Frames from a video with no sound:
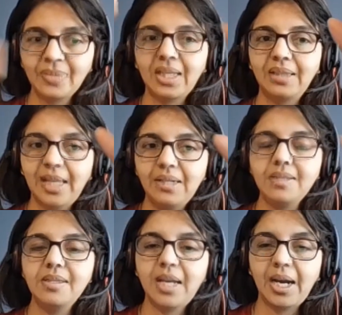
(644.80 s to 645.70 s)
That
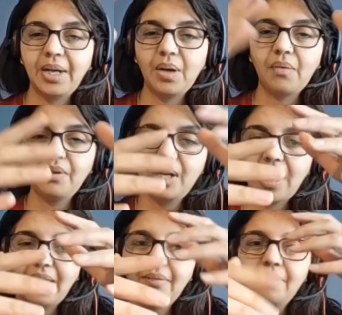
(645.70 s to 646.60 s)
is the idea of
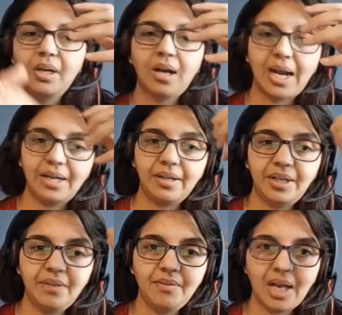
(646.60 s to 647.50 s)
a
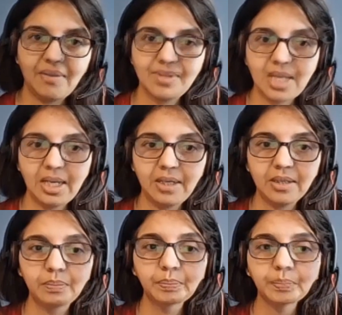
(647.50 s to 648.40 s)
iterative life cycle.
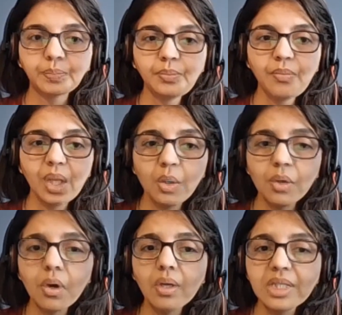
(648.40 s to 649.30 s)
Core
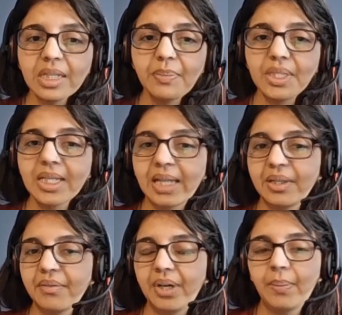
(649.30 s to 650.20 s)
concept is gather
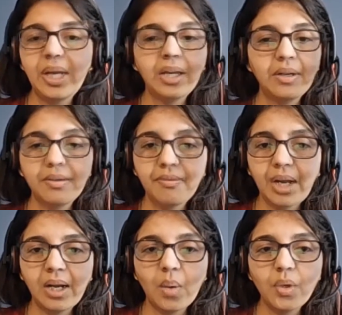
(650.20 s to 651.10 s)
feedback and
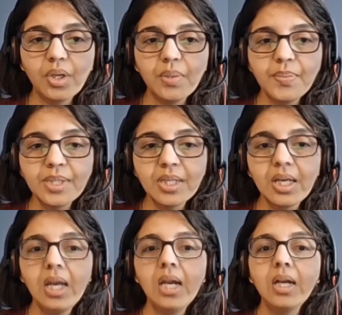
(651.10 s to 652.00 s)
refine outcomes,
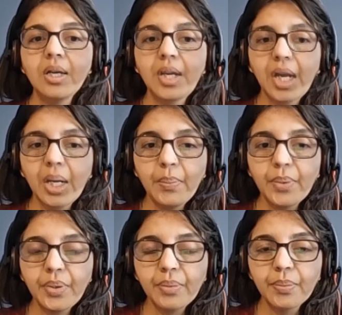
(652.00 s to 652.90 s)
create
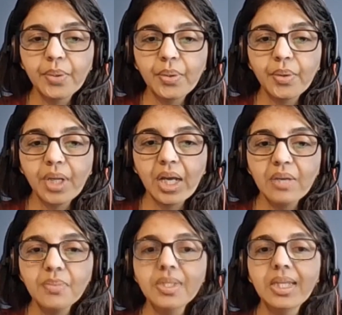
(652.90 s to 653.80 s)

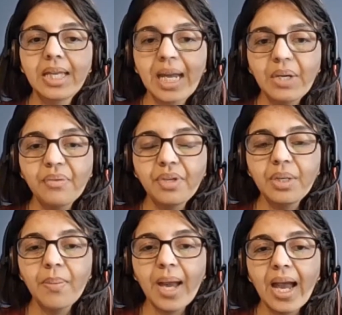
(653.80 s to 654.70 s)
prototypes, get
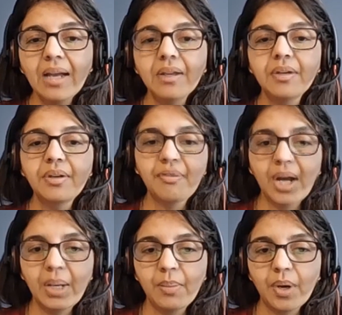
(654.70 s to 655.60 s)
feedback,
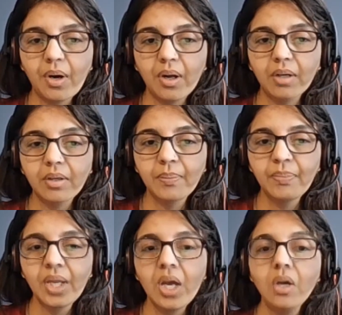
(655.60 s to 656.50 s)
refine product.
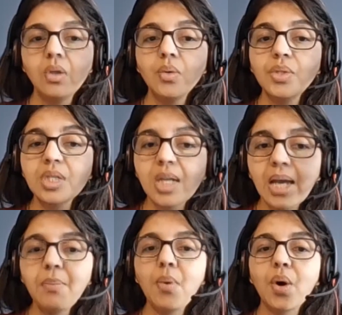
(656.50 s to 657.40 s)
Use
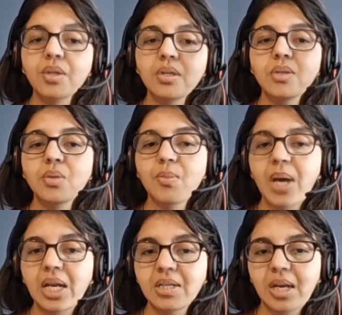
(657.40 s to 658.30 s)
time boxes to
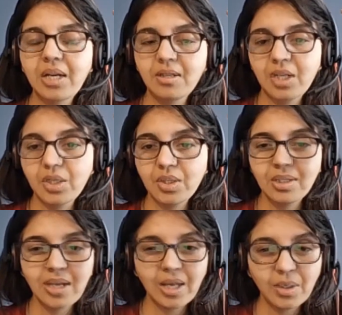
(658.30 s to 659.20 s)
manage iterations
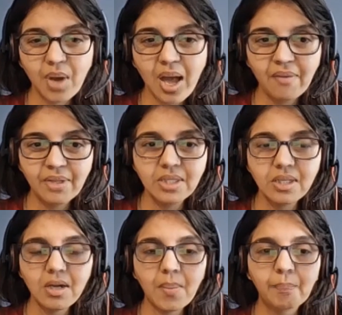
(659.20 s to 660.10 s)
like you have in
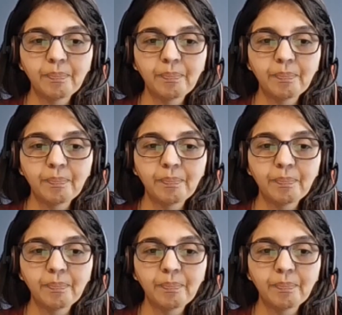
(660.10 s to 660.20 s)
Scrum.